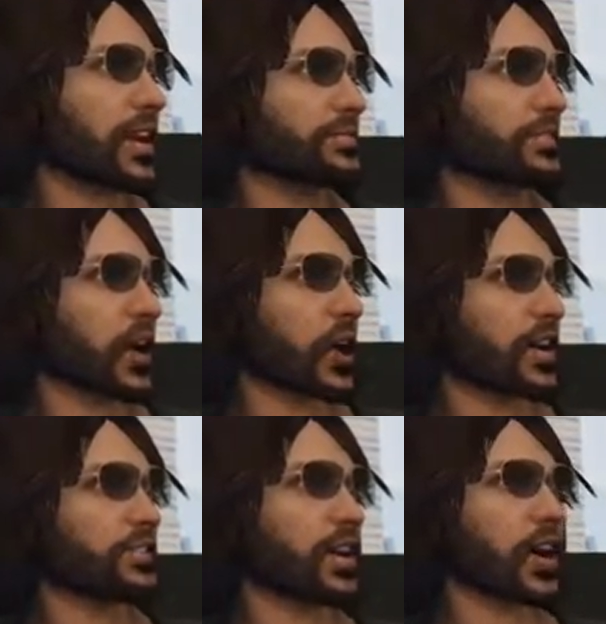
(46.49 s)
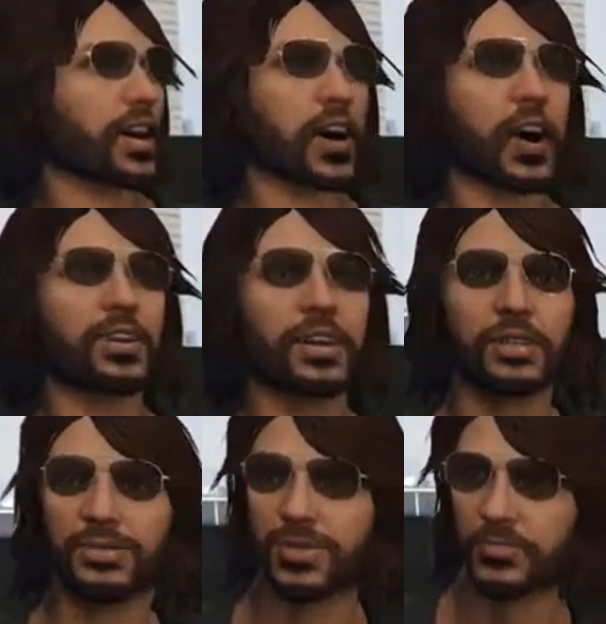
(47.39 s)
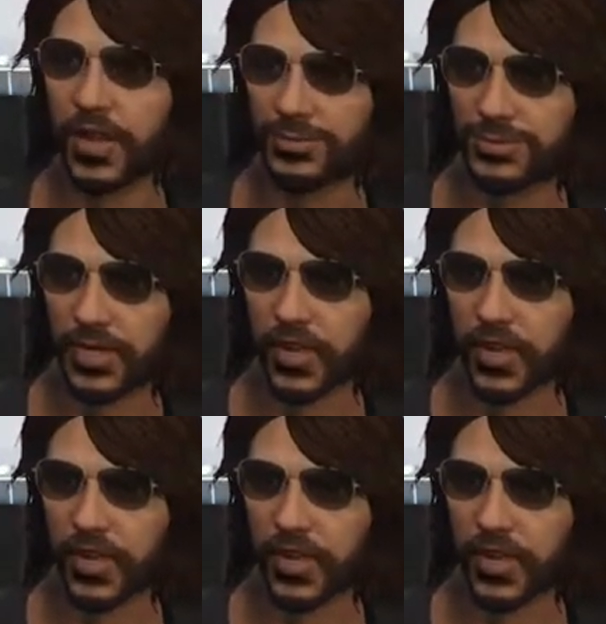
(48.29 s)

millions upon millions of videos which have been